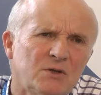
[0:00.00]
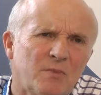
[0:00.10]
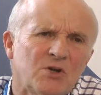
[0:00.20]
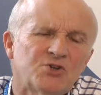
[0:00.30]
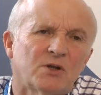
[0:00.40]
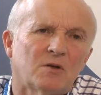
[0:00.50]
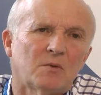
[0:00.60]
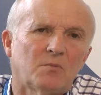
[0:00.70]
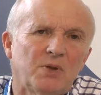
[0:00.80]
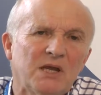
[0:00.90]
You mentioned
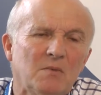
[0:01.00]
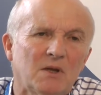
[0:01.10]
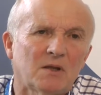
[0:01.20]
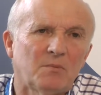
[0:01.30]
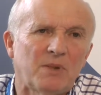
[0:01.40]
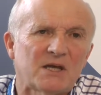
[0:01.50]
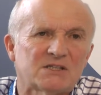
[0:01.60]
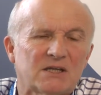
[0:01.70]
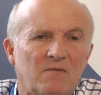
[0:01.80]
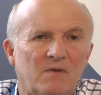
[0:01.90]
BME, the
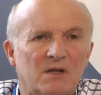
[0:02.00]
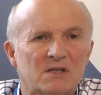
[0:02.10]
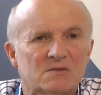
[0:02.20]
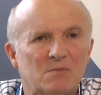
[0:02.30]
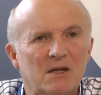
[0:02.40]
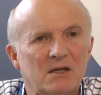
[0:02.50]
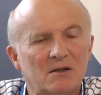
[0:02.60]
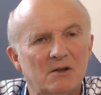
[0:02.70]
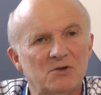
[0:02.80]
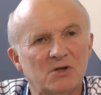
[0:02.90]
Best Evidence
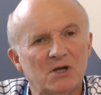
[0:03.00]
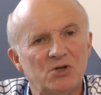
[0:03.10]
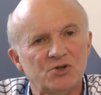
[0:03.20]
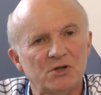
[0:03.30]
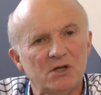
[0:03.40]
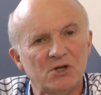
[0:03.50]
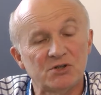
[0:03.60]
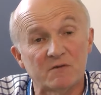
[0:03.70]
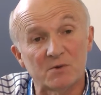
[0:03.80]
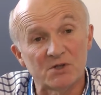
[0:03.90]
Medical Education
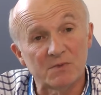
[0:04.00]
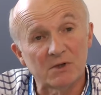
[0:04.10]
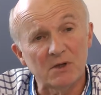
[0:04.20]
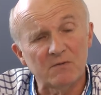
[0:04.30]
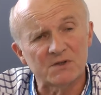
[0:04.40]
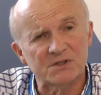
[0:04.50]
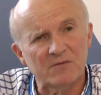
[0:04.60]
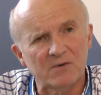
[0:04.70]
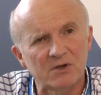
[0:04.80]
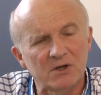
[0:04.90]
Initiative, which has been going for
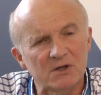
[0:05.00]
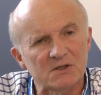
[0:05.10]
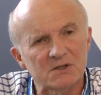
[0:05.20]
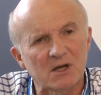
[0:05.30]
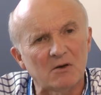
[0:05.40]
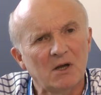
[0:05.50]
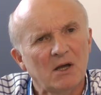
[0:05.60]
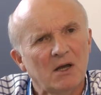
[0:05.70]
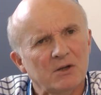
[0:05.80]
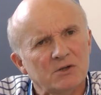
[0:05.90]
several years now.
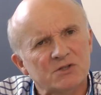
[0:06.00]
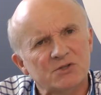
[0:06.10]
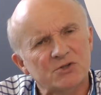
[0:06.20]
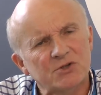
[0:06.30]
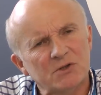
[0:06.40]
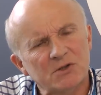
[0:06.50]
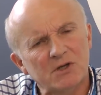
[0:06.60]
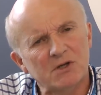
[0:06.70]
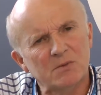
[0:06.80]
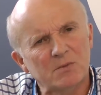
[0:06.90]
Just
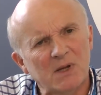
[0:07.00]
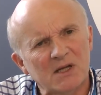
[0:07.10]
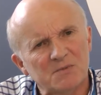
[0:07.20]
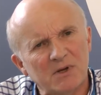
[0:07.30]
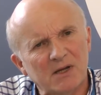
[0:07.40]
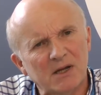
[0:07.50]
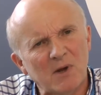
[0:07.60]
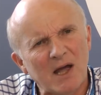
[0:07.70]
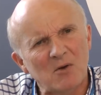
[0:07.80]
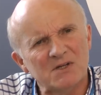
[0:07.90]
try and explain again,
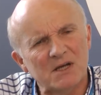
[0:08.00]
how is